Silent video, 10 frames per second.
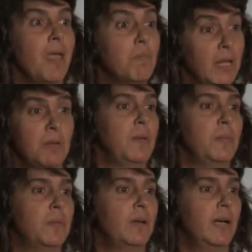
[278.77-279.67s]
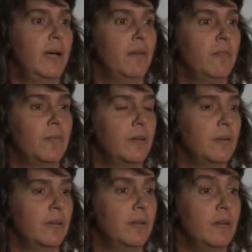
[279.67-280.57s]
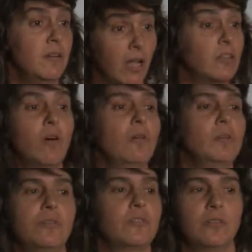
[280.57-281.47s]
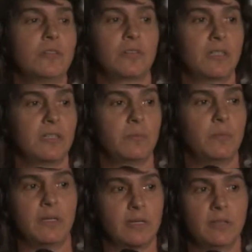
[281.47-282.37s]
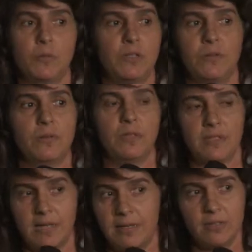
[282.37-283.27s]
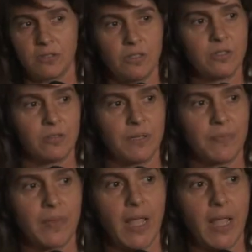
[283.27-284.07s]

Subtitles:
Many people have not gone to surgeries because we do a psychic surgery,